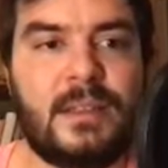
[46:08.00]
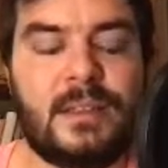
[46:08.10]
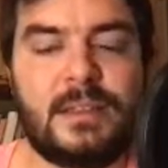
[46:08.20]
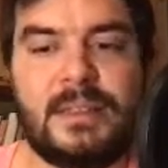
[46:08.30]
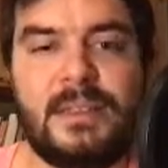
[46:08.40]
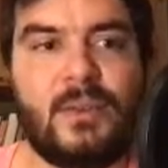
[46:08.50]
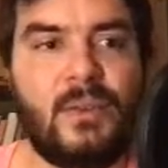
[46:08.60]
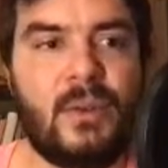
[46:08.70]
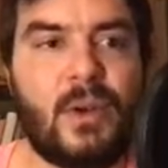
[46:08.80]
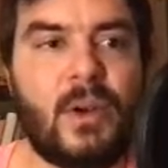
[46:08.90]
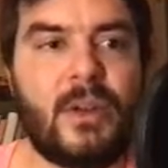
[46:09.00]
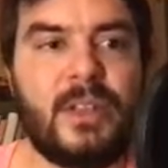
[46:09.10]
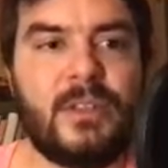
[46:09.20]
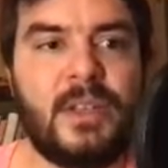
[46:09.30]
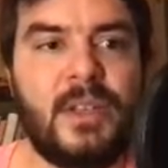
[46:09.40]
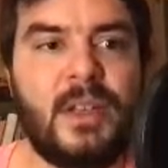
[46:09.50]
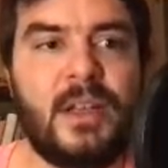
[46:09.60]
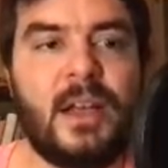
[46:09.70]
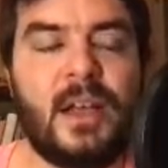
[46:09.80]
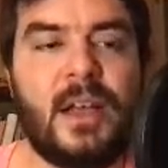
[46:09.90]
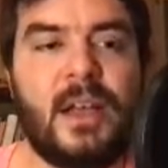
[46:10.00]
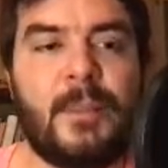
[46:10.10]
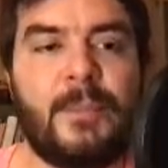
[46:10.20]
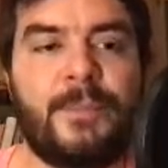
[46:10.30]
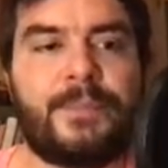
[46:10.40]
sit too long on it. Um,